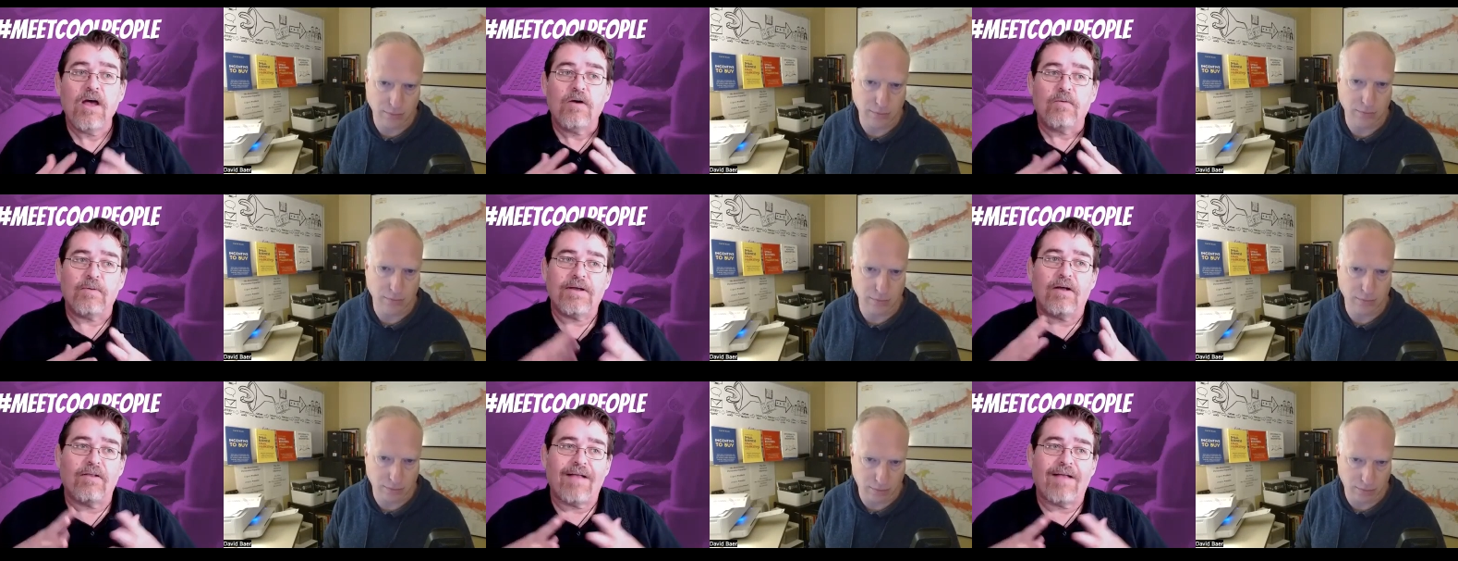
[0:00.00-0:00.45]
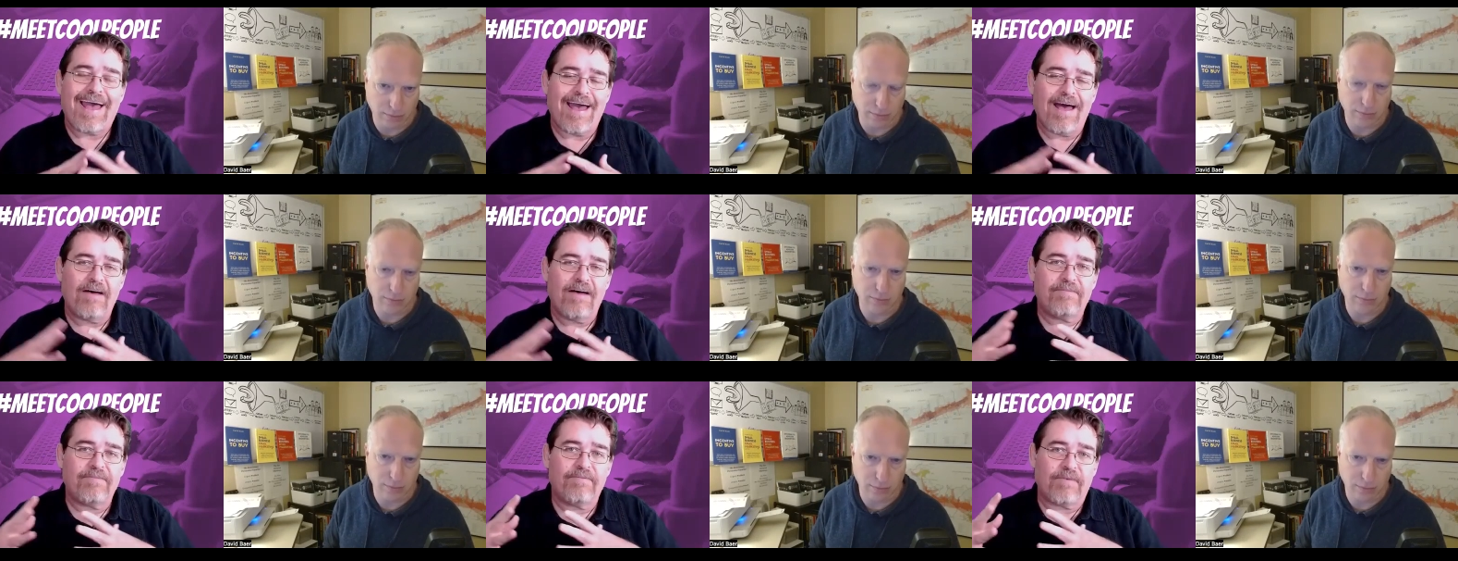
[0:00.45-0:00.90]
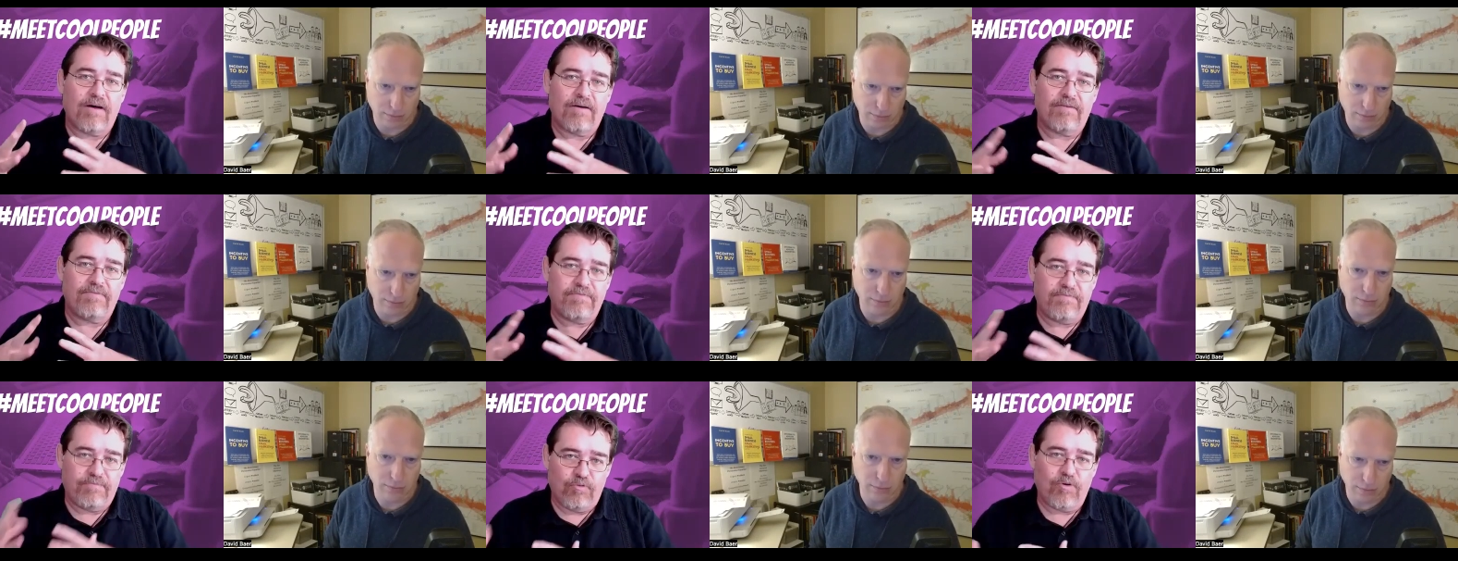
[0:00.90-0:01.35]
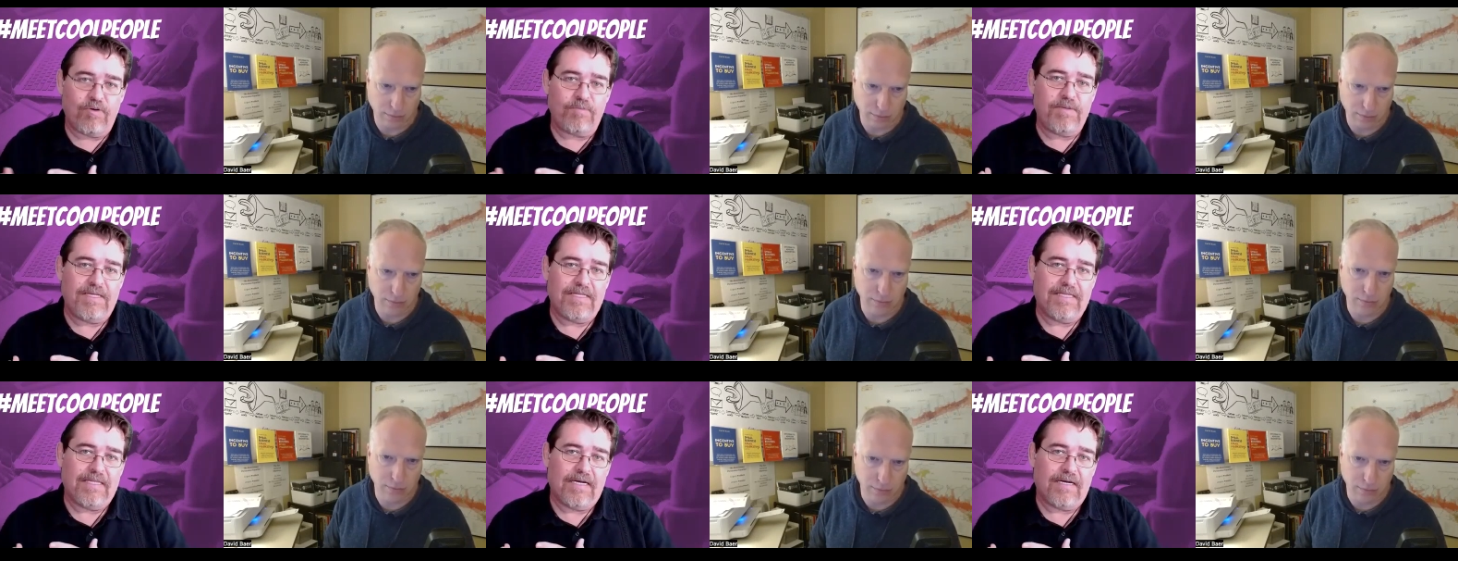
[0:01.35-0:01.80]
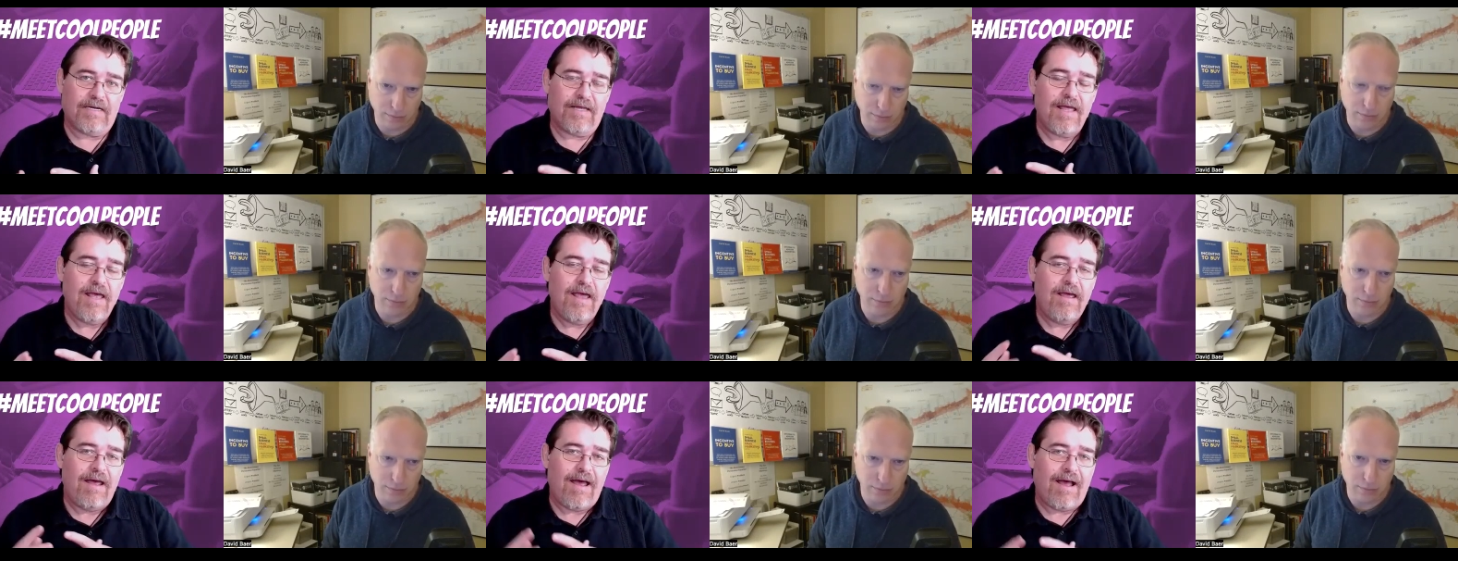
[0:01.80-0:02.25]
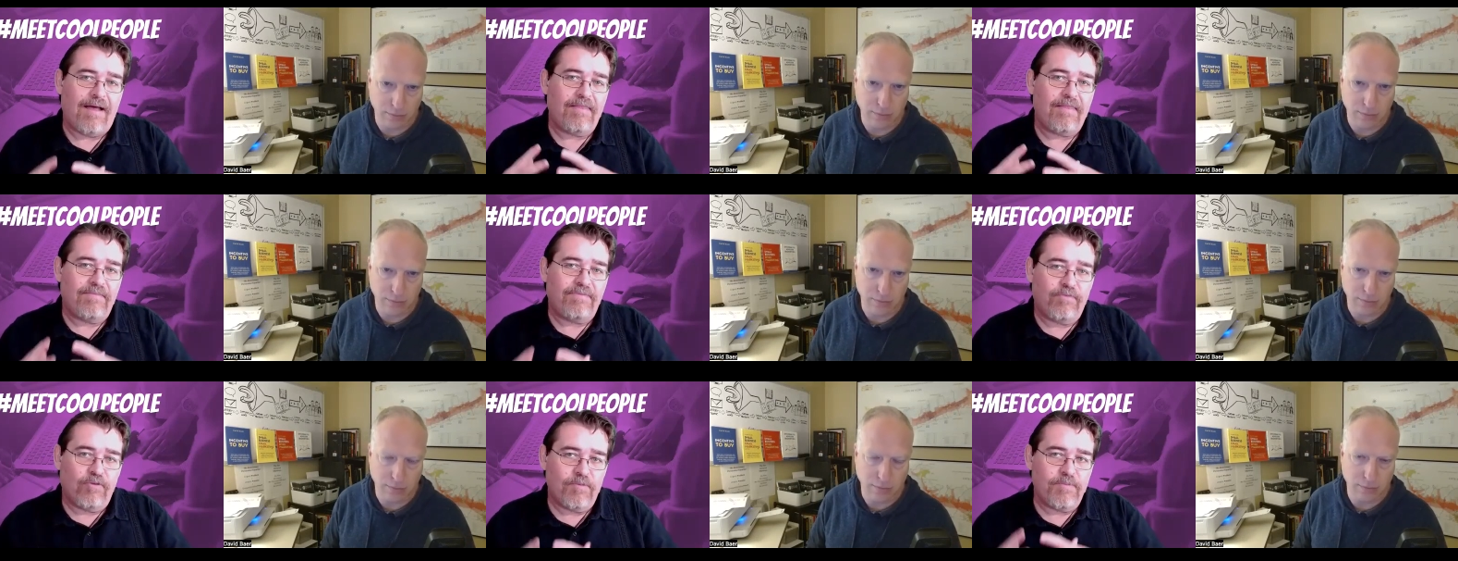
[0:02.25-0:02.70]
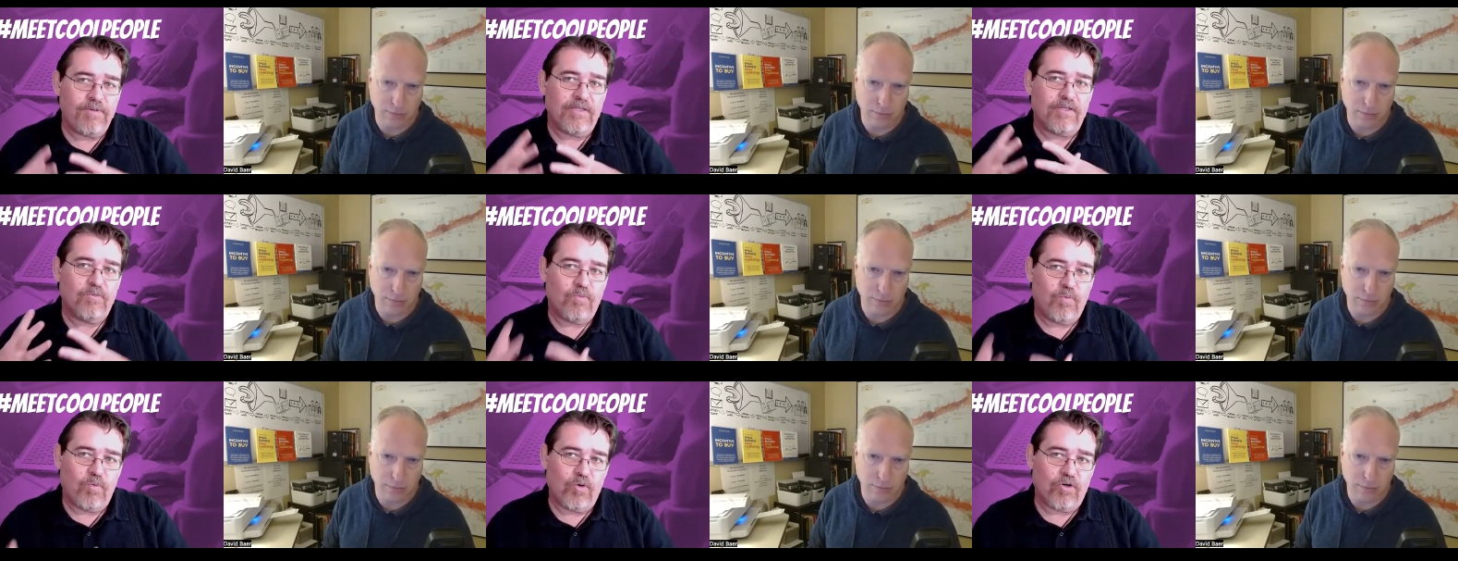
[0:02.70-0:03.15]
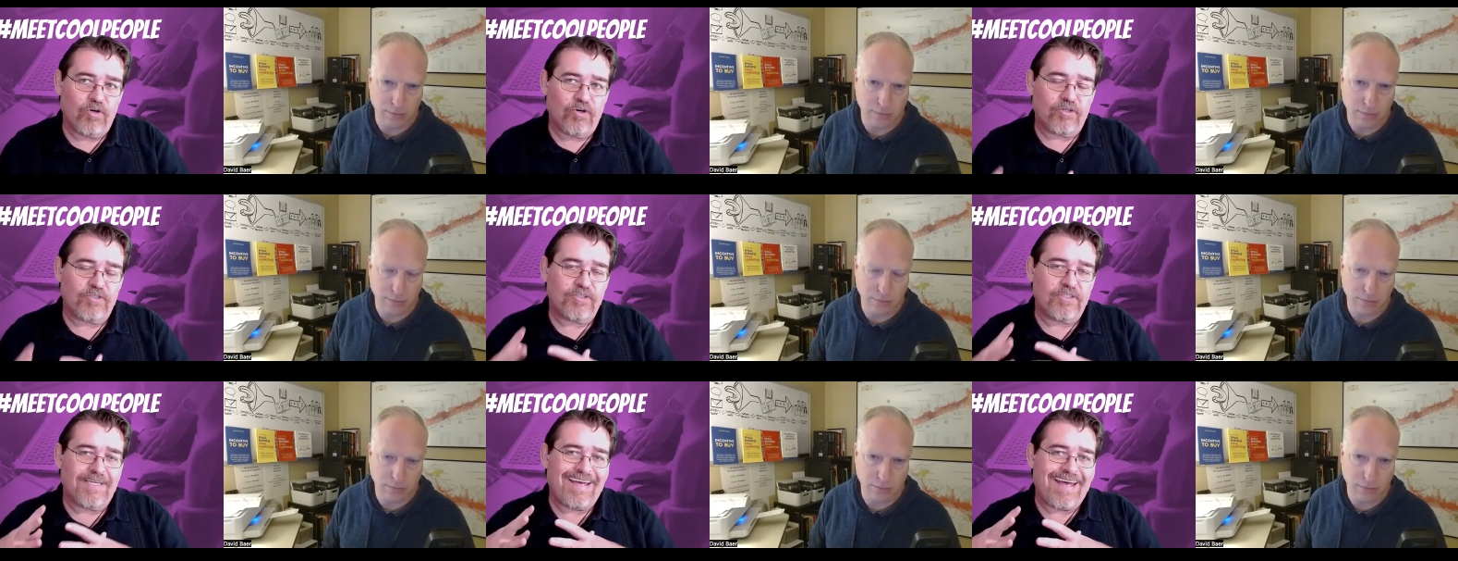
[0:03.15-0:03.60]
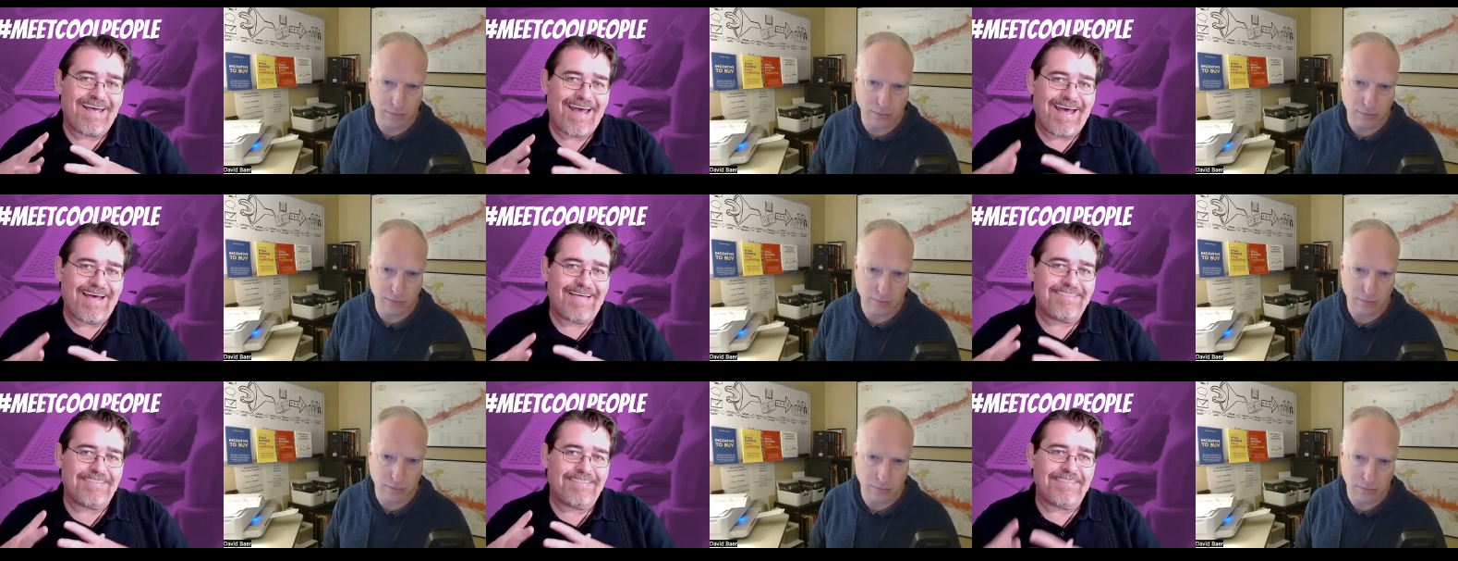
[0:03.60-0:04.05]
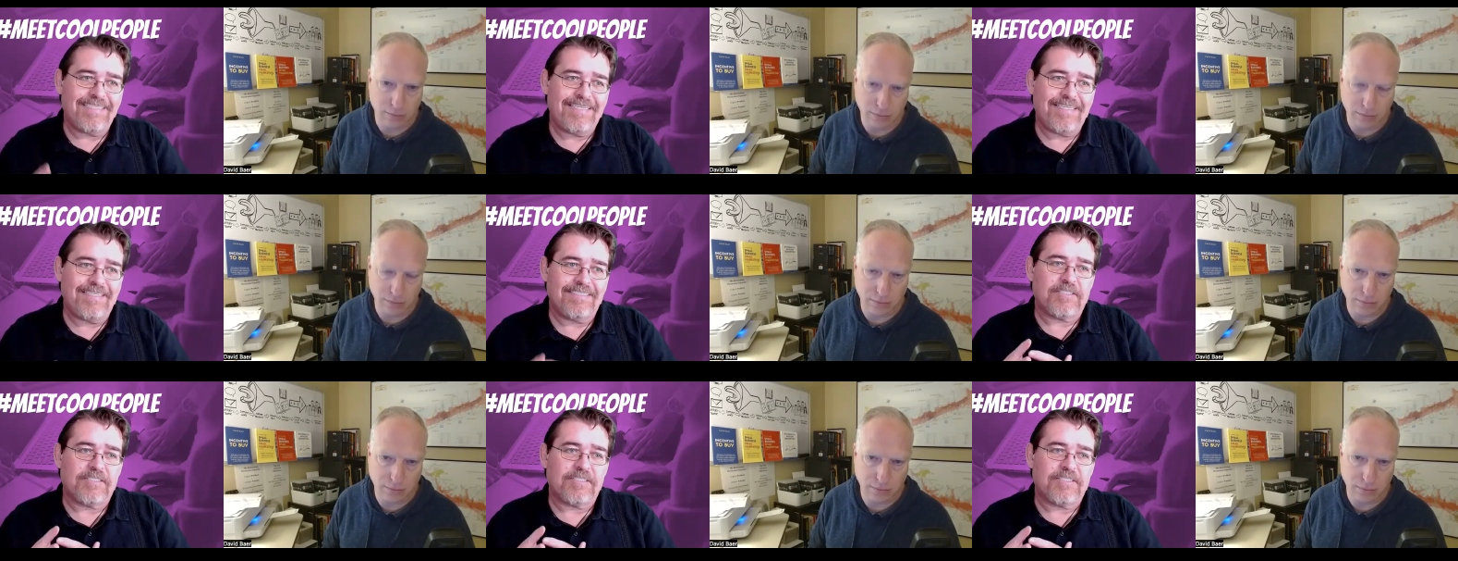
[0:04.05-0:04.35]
Speaker 1: We all have a formula, and the formula works as it is.